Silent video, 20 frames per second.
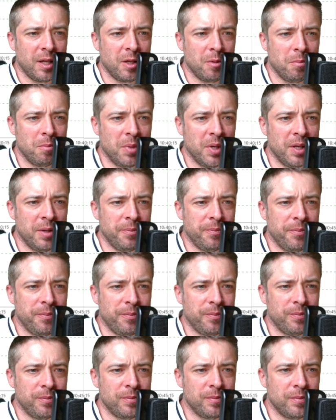But
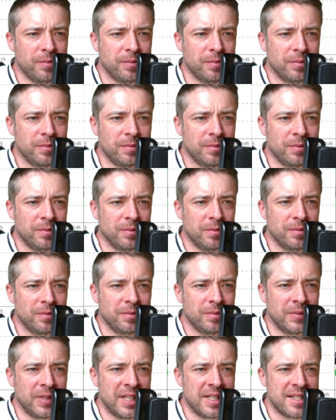
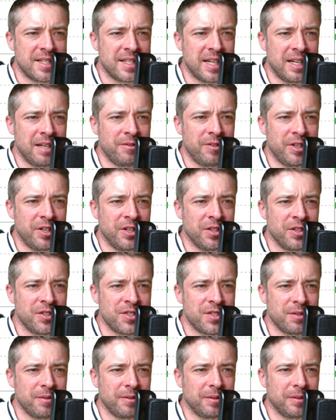let's see if it
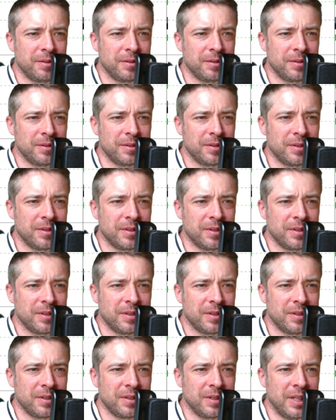does.
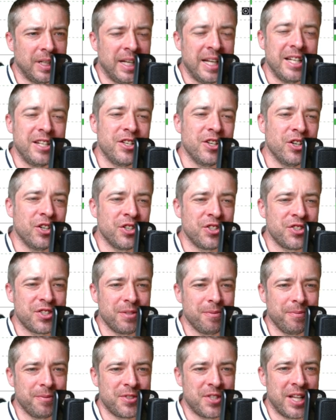It does,
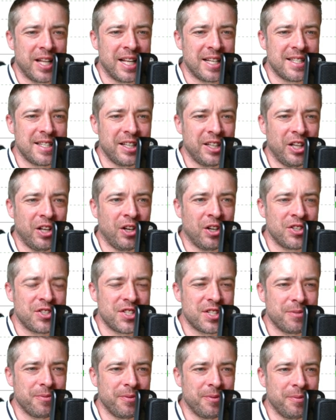so that's a
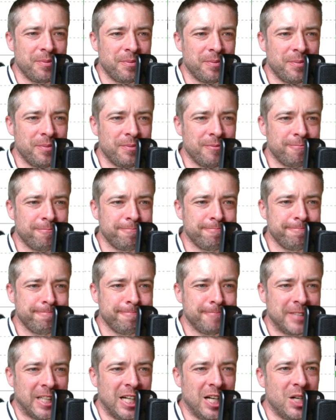loss.
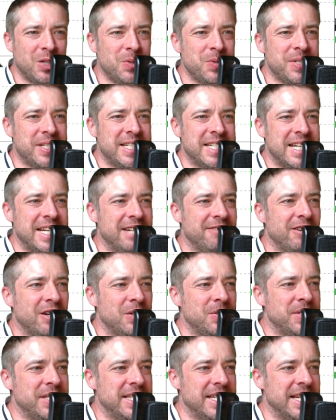Oh dear,
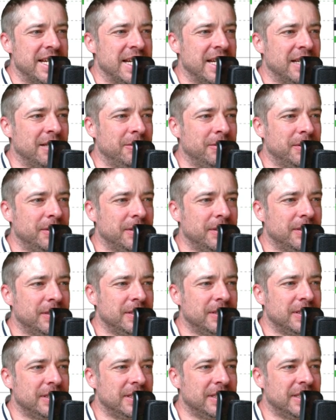oh dear.
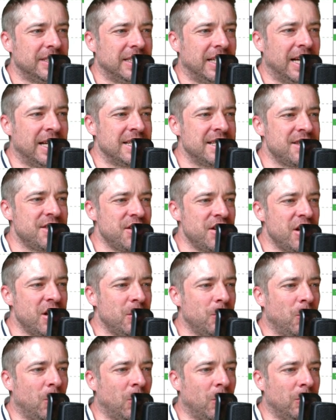And you know
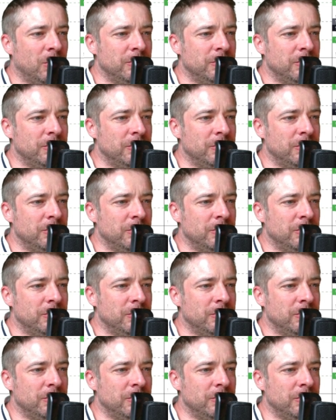what?